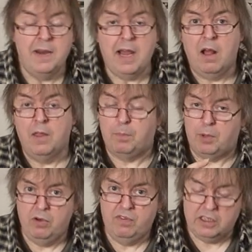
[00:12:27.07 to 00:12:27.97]
Now, the
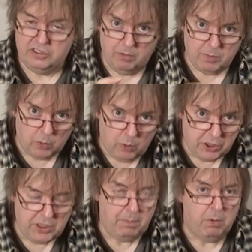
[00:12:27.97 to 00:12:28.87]
profiles from a
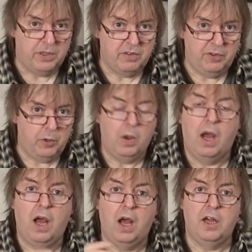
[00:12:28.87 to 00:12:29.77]
quality point of view
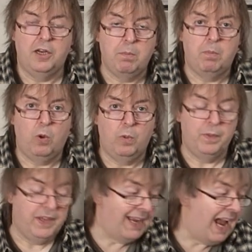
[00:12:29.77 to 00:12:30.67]
are an
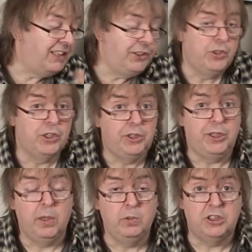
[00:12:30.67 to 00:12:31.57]
important thing, and you should
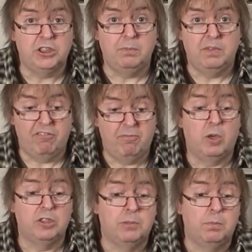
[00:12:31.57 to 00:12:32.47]
use them if
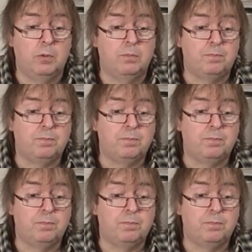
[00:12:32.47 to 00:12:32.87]
possible.